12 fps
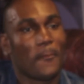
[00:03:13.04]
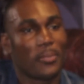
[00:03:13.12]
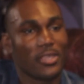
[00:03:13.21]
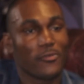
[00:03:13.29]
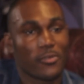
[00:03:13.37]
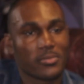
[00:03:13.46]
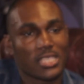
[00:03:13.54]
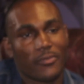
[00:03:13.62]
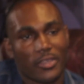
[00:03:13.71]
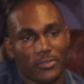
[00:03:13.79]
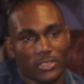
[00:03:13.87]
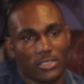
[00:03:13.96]
Being from South
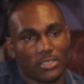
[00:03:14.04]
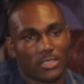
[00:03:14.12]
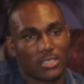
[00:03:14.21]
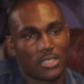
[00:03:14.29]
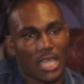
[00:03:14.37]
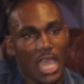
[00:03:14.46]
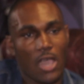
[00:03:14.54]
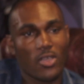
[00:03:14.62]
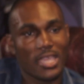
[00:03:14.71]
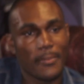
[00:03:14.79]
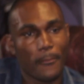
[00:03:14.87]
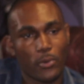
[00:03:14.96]
Africa,
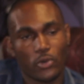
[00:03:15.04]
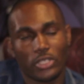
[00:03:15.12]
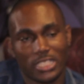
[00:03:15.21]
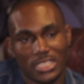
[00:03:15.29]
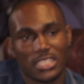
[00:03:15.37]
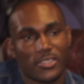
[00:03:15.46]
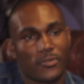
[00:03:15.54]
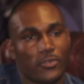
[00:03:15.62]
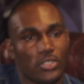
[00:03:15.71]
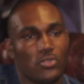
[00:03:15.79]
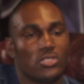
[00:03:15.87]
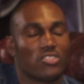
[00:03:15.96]
how important is it
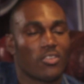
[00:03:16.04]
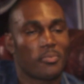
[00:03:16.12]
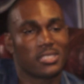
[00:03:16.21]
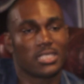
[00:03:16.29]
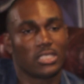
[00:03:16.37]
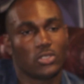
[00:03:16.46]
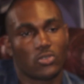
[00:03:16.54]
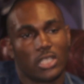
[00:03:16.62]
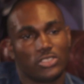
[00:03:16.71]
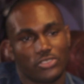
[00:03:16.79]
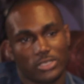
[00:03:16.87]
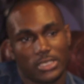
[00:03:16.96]
for you to represent your
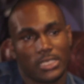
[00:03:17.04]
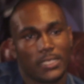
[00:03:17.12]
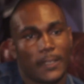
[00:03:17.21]
country?